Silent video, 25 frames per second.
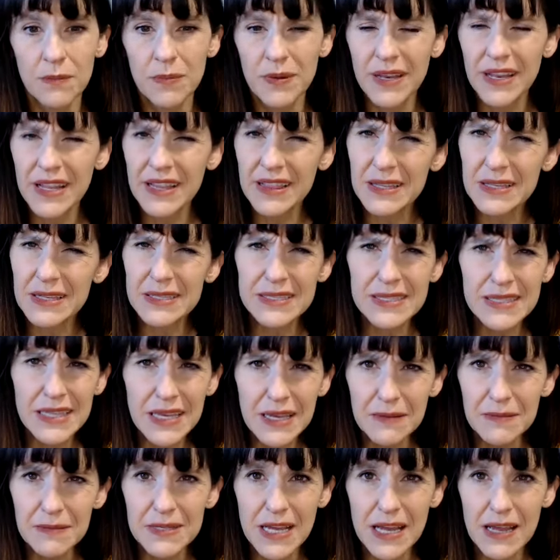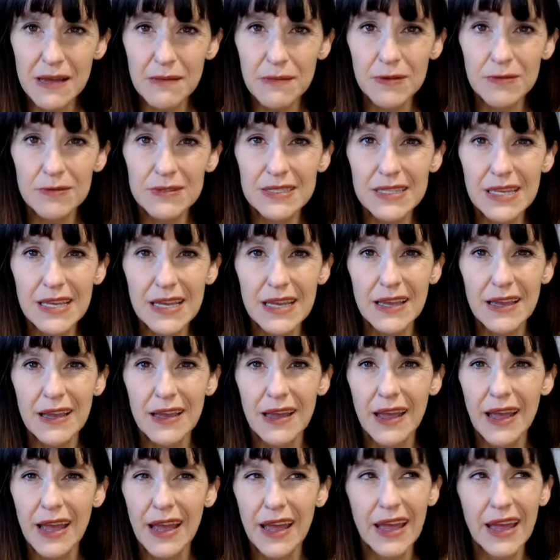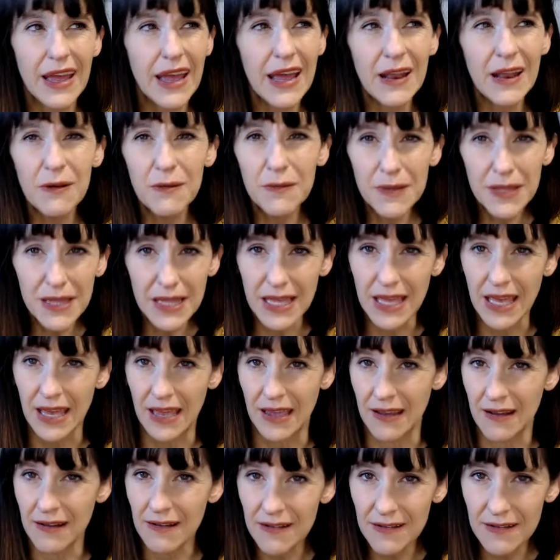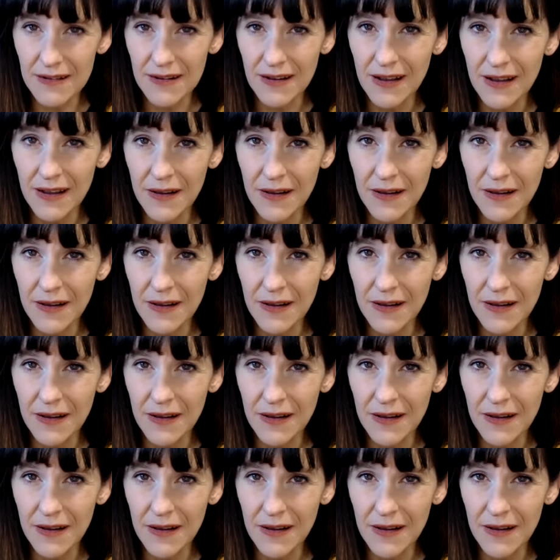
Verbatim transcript: But at the same time, I was like, I don't really care.